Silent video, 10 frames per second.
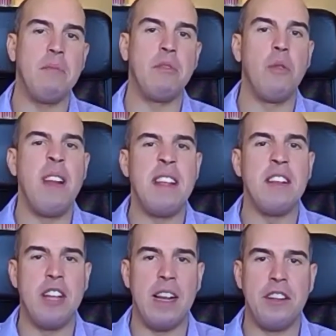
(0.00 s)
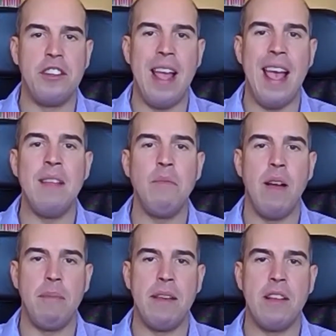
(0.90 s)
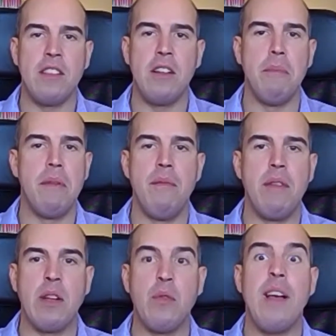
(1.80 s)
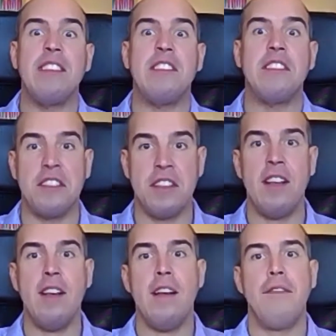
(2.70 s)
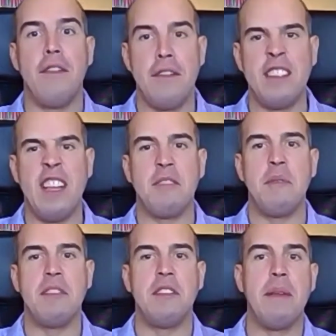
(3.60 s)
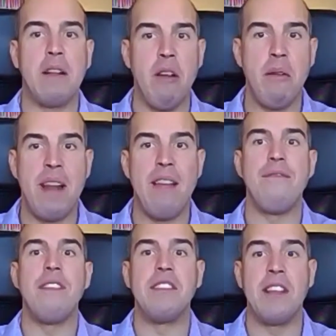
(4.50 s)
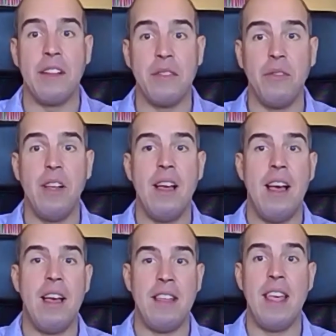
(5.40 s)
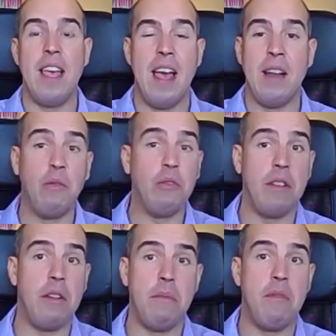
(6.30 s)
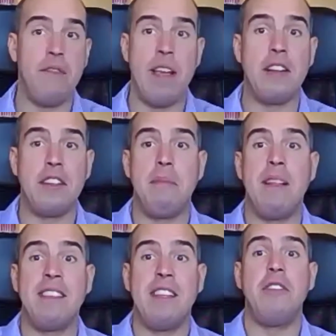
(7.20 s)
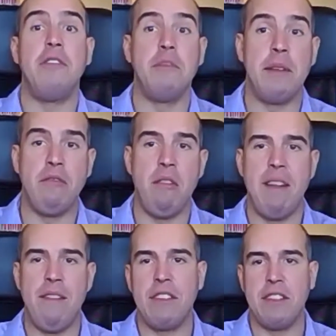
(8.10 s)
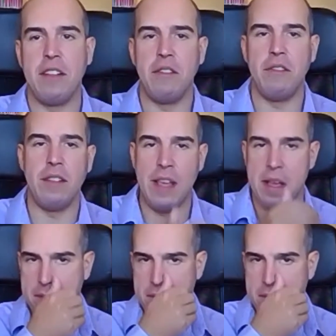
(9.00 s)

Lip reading: was already a challenge anyway, because the number of requests for an assessment has been growing every single year, and also the number of EHC plans issued has been growing every single year.